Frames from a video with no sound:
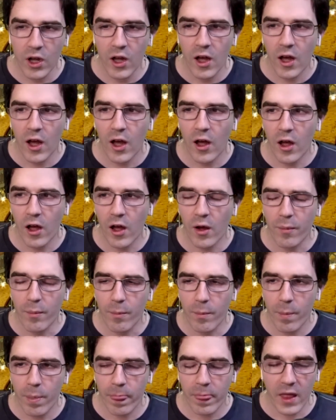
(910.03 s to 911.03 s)
Um,
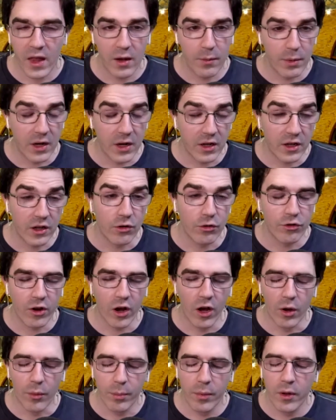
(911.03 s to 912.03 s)
and they've been a huge
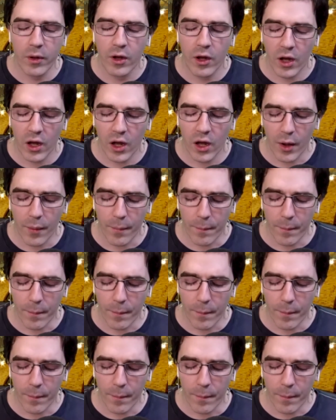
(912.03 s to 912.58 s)
help. Um,